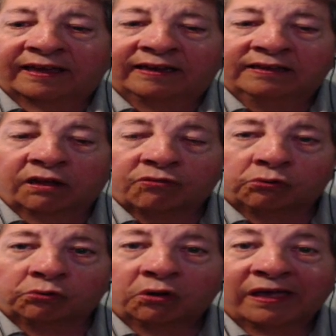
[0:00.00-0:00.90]

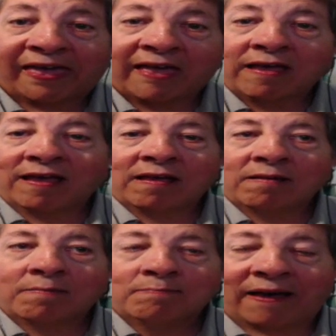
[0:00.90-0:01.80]
another
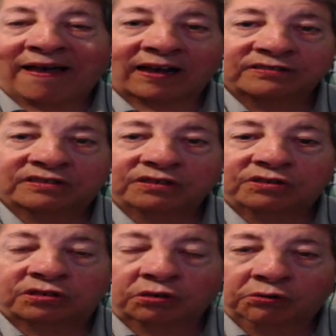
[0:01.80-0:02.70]
mass
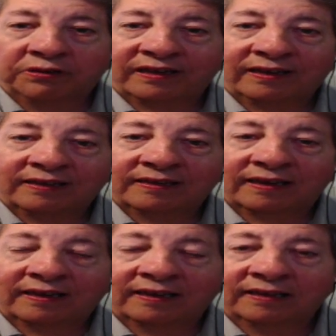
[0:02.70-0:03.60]
shooting
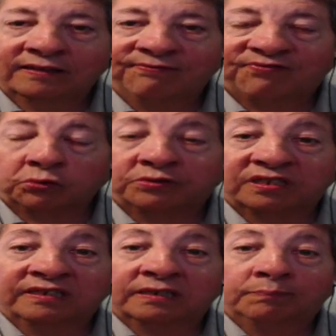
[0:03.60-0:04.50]
in
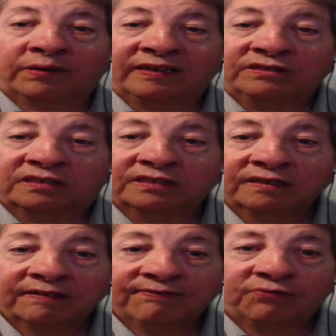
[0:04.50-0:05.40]
Virginia Beach,
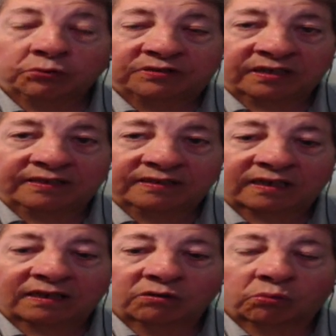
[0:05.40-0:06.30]

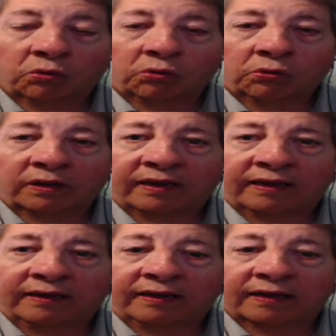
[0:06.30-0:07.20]
Virginia, where
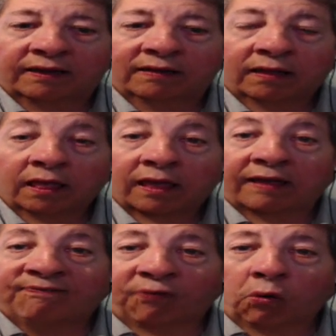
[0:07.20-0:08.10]

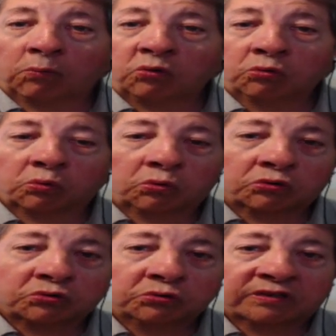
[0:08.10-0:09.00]
a former
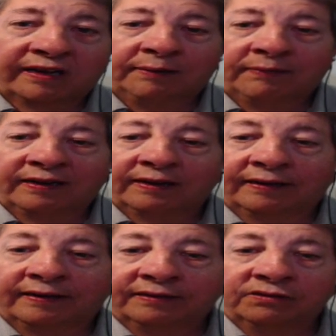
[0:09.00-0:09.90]
worker came
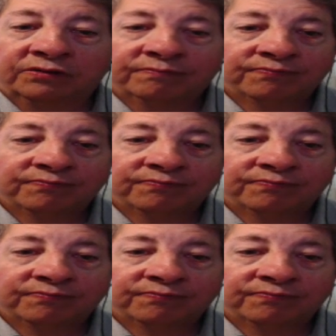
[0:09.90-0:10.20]
in, and